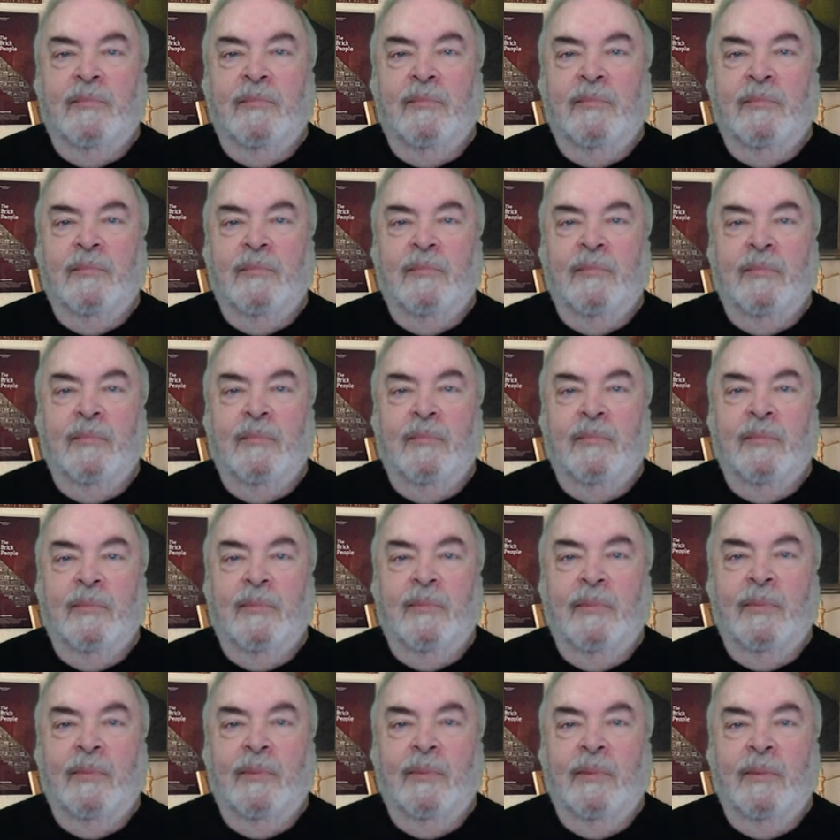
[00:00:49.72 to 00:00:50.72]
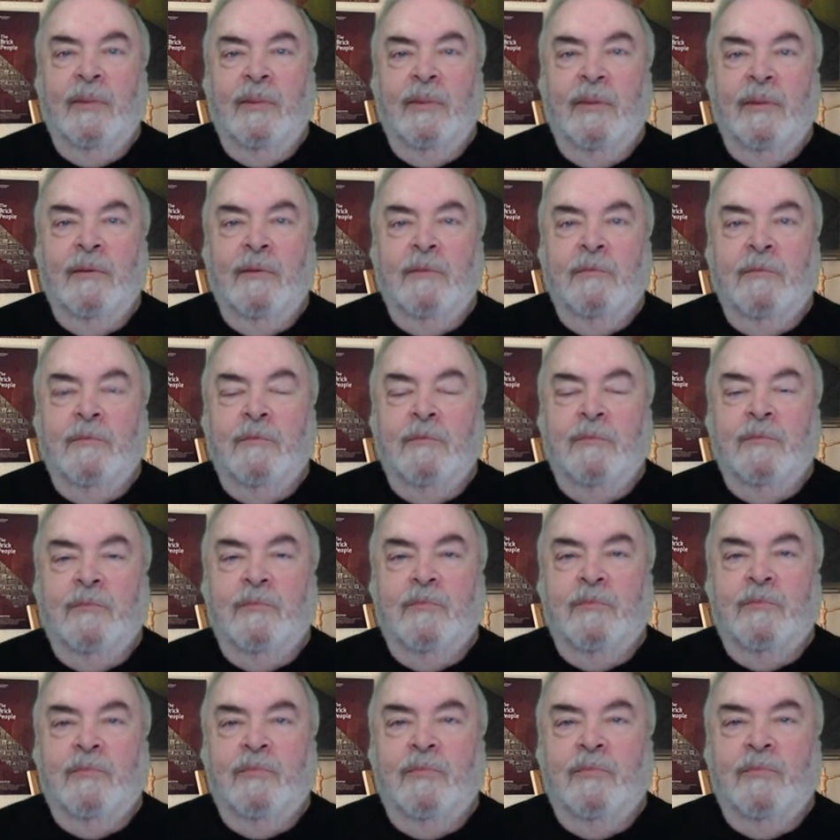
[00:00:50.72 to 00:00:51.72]

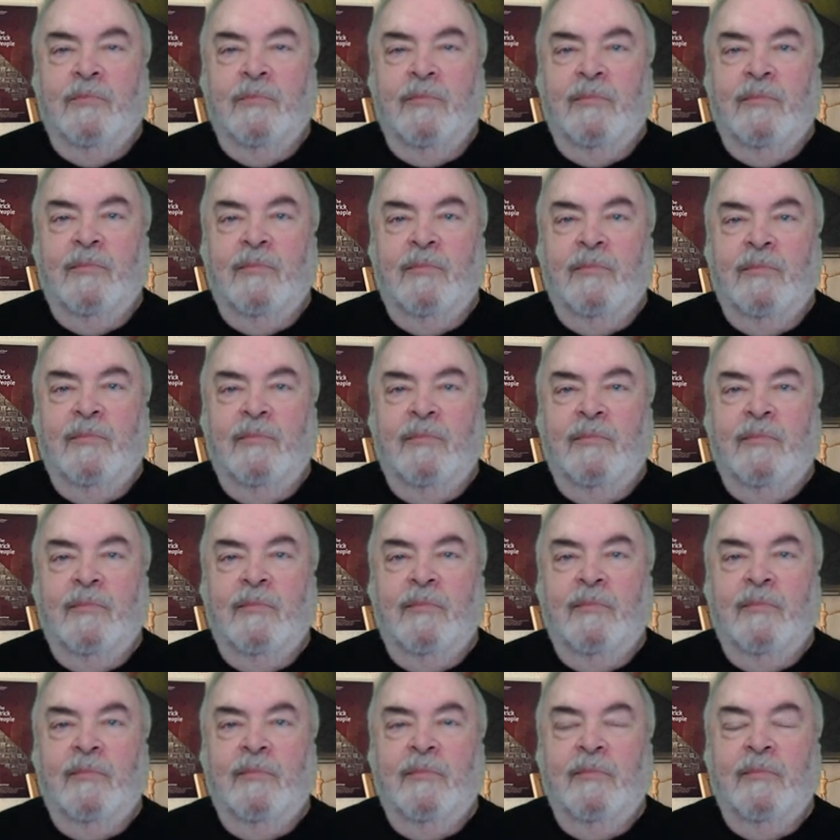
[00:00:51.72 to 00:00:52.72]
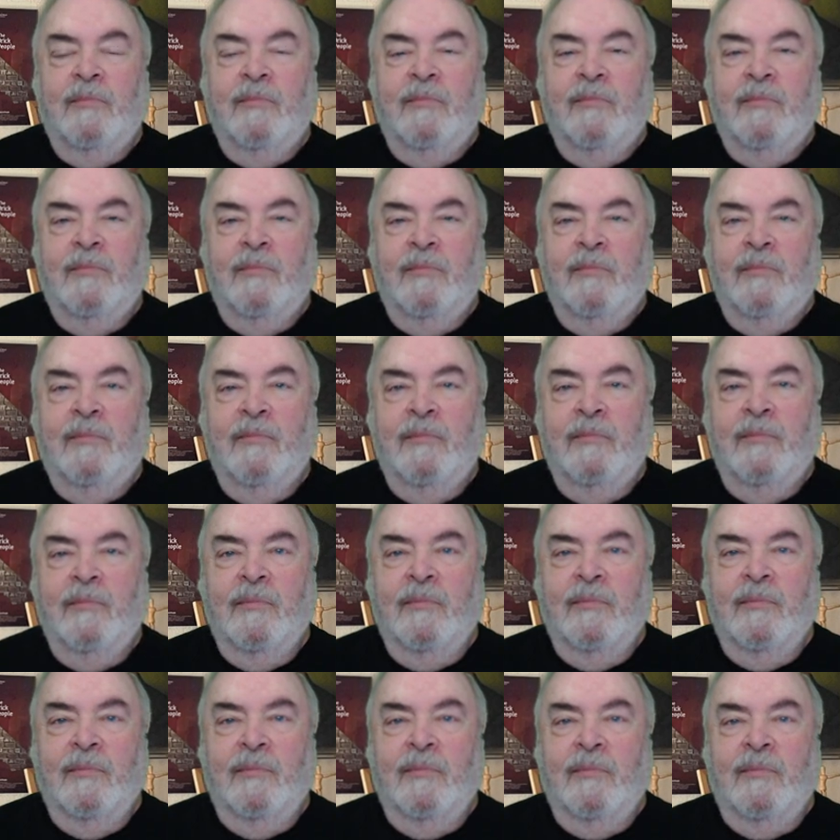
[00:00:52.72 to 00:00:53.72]

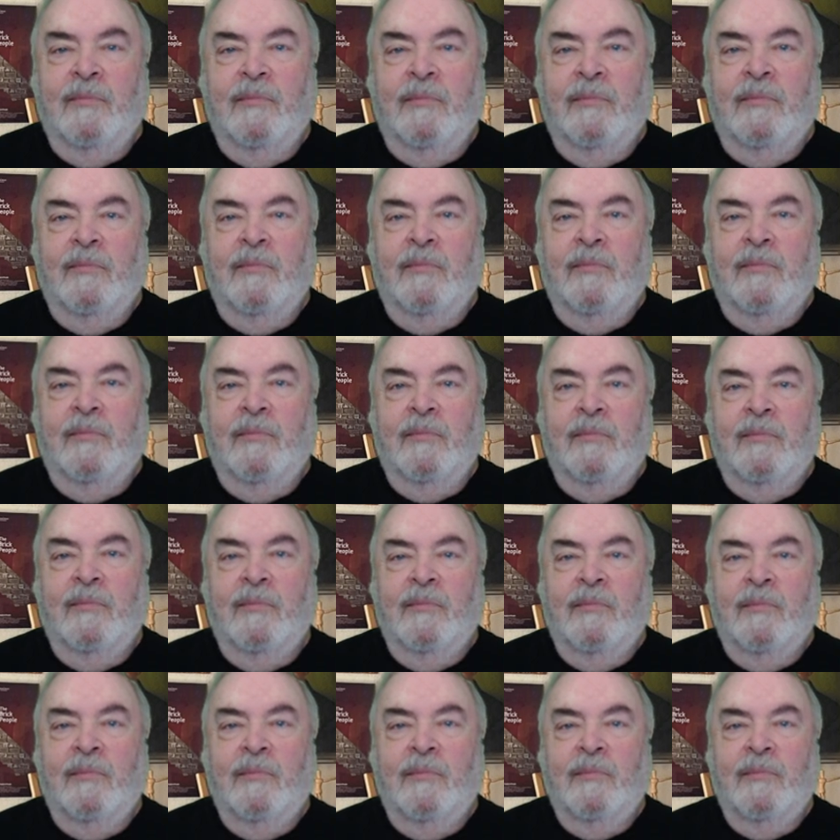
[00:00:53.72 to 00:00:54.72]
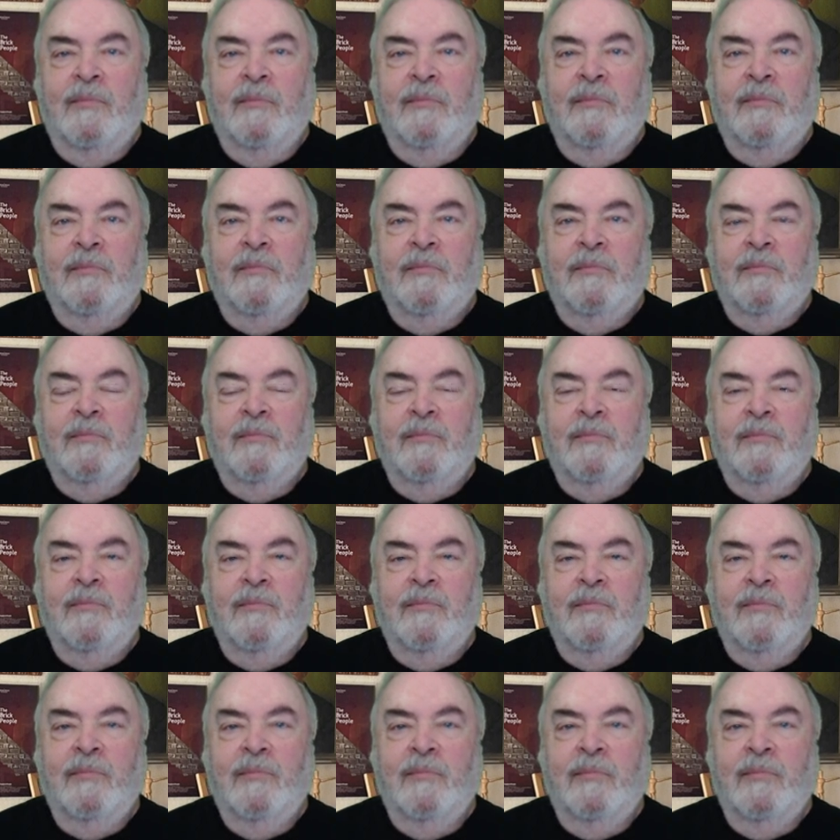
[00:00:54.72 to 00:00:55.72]

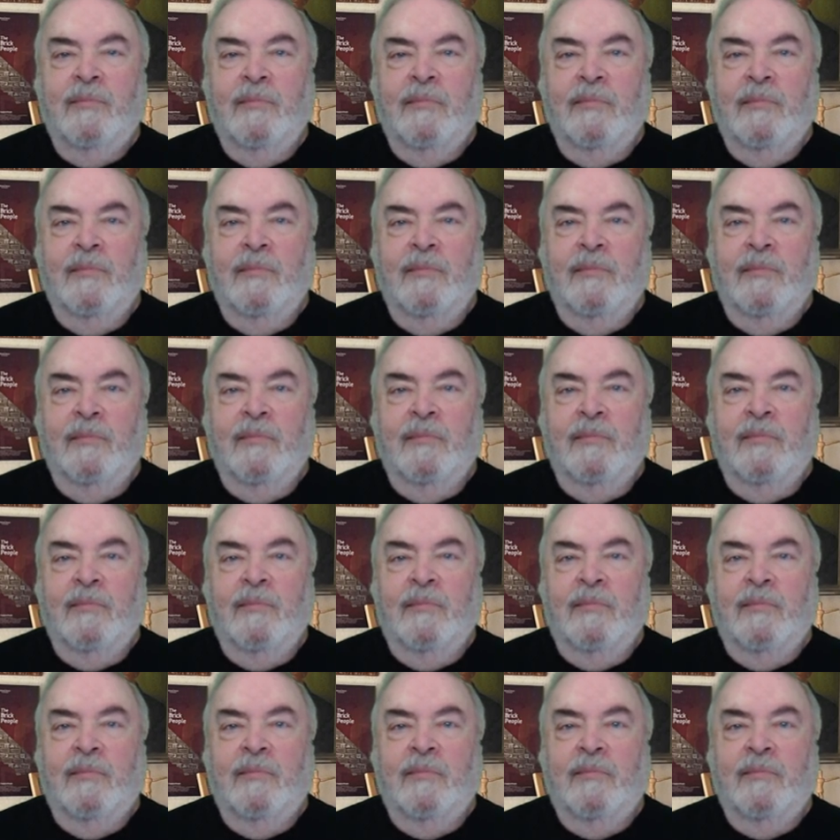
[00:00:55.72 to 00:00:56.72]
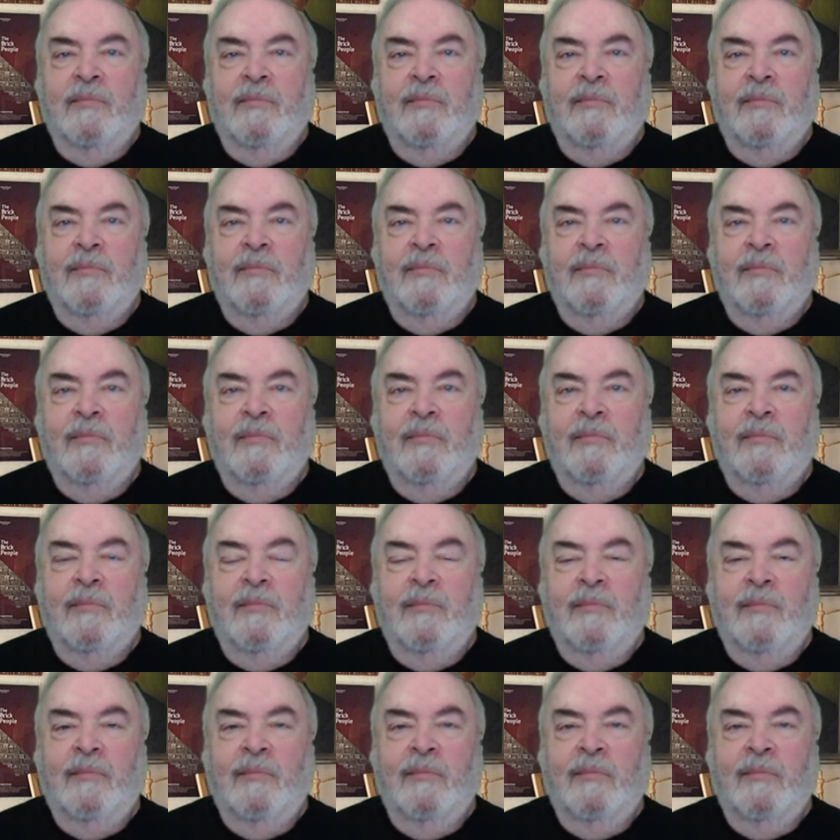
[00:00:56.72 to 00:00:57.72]
No words are spoken by the person on screen.